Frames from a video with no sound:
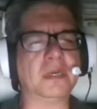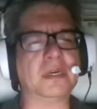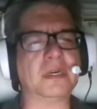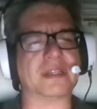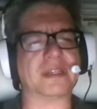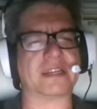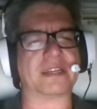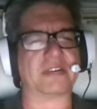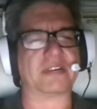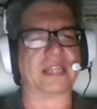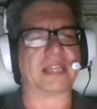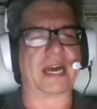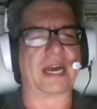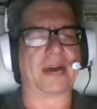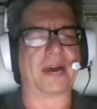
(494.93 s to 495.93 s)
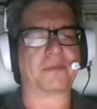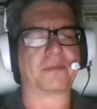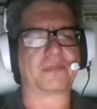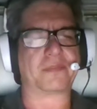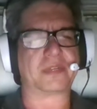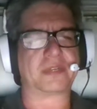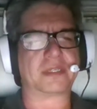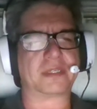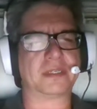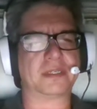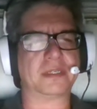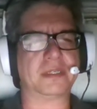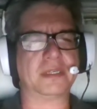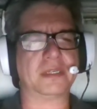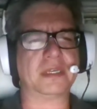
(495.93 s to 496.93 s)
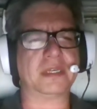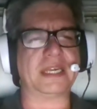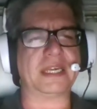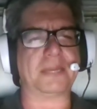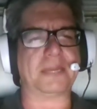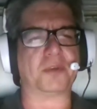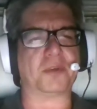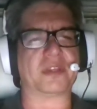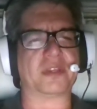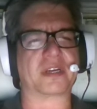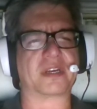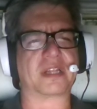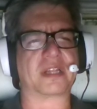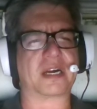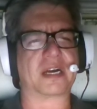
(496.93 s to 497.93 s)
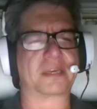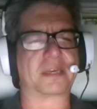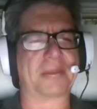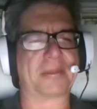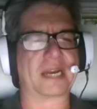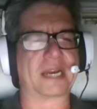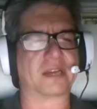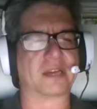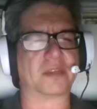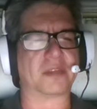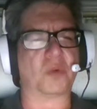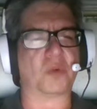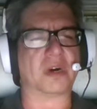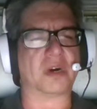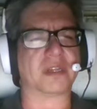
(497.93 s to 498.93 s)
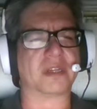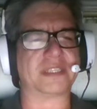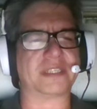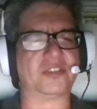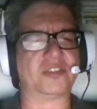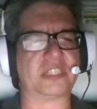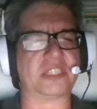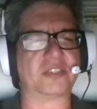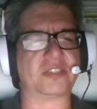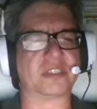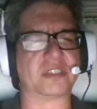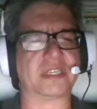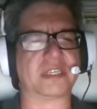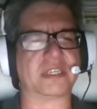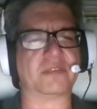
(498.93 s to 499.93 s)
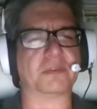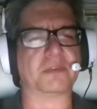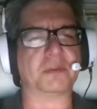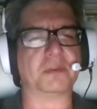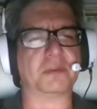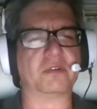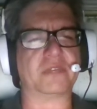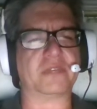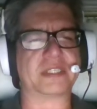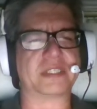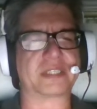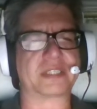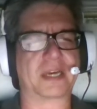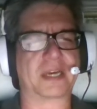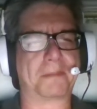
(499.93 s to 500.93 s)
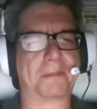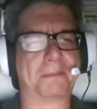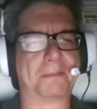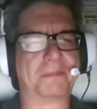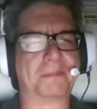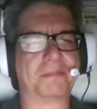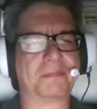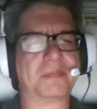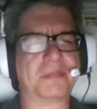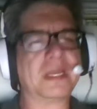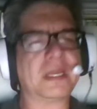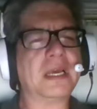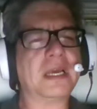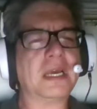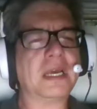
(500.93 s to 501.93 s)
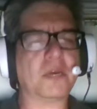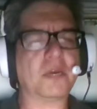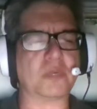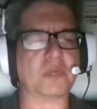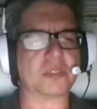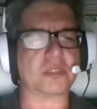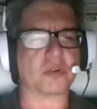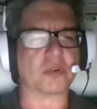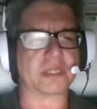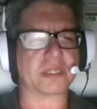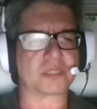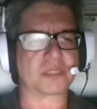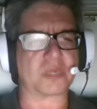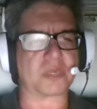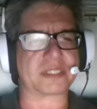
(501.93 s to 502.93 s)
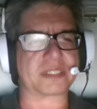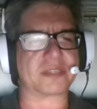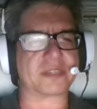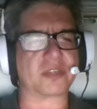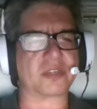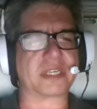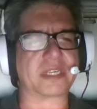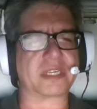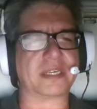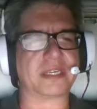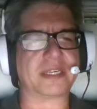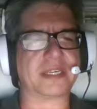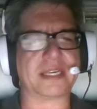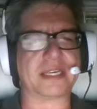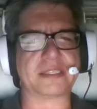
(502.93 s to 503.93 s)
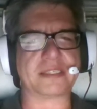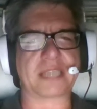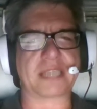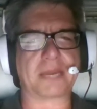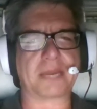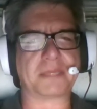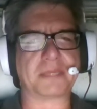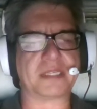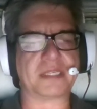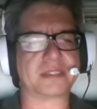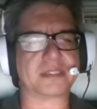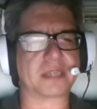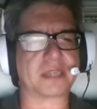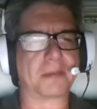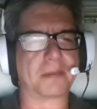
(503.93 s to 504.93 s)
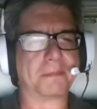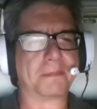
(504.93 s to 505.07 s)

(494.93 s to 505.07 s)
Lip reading: Larry laughed. He put the clock back on the wall and gingerly removed his thumb. When Doris wasn't looking, he examined his thumb.